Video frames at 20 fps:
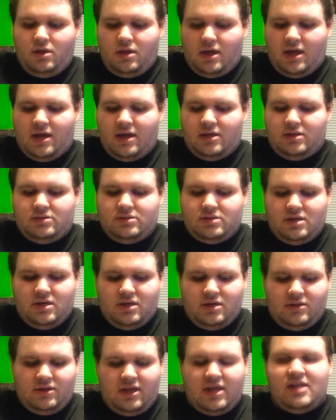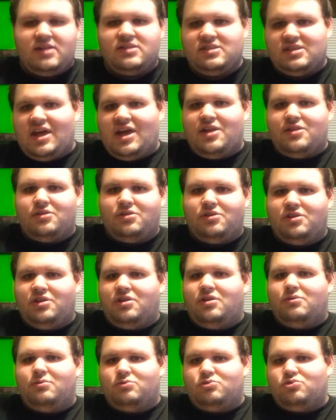And they get together,
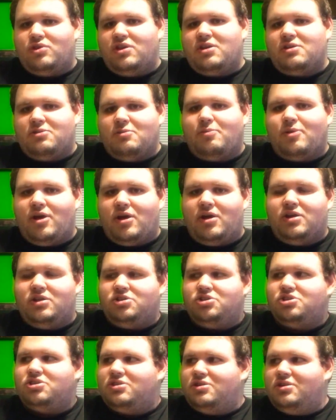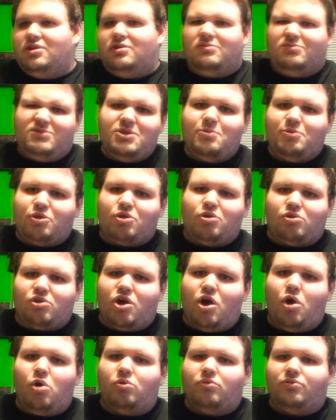drink the punch, typical
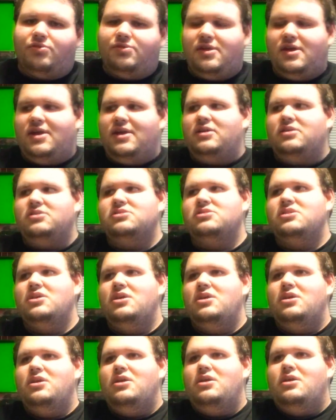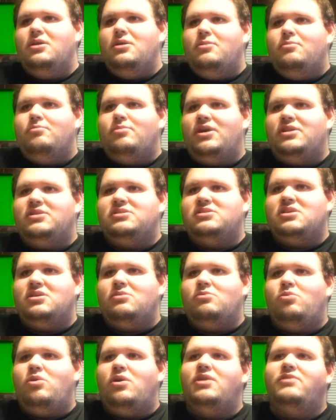cult things. But
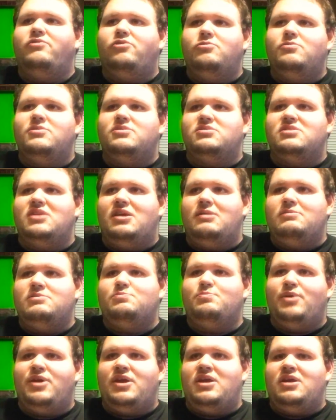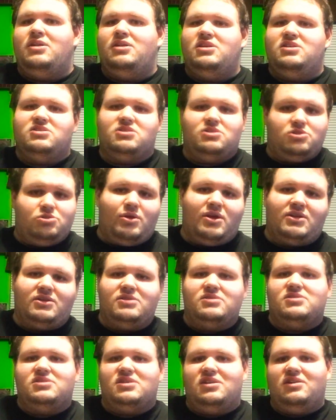one of them, his name is Ben. He's a direct
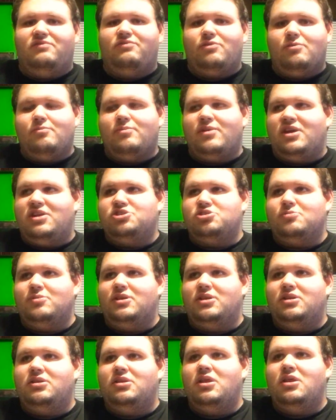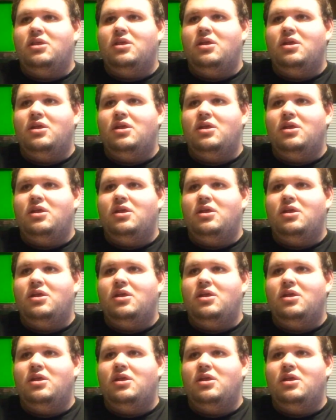descendant from Benjamin.